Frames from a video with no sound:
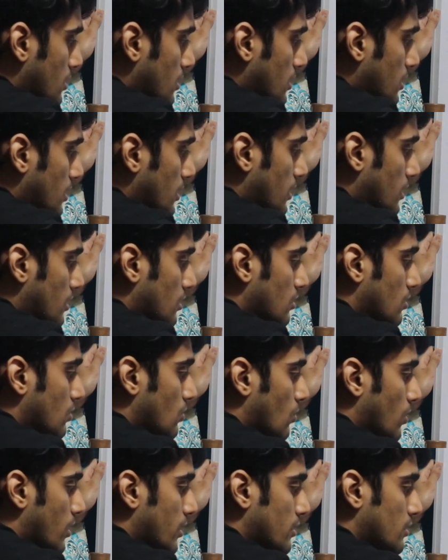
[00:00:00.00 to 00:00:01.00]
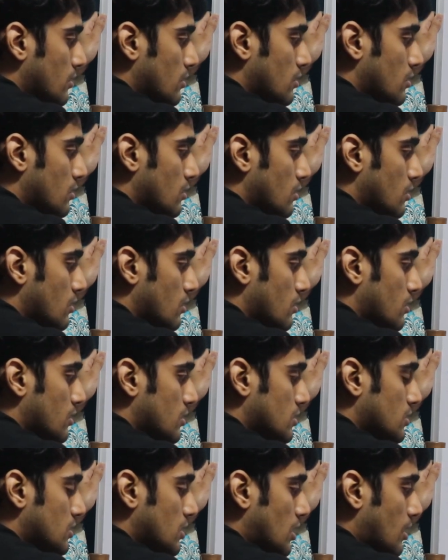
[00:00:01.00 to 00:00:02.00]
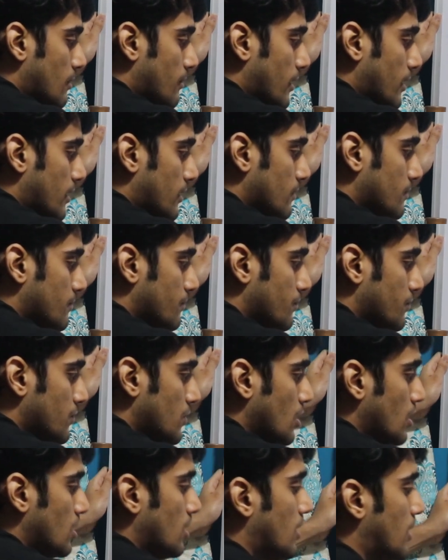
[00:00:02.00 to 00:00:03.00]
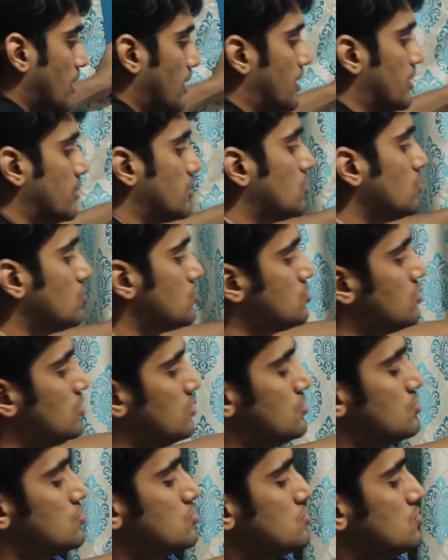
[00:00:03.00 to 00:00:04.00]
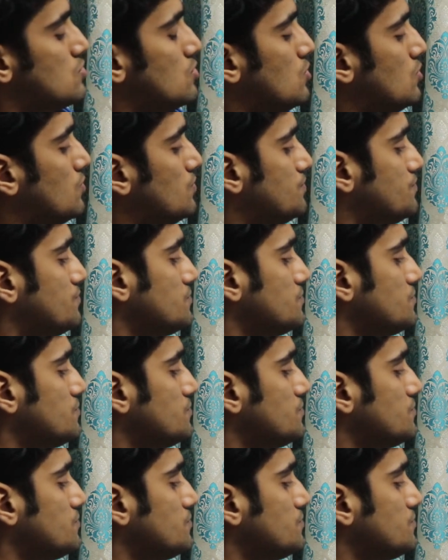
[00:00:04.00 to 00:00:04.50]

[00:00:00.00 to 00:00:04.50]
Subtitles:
create 1 gigabyte, and it goes on. So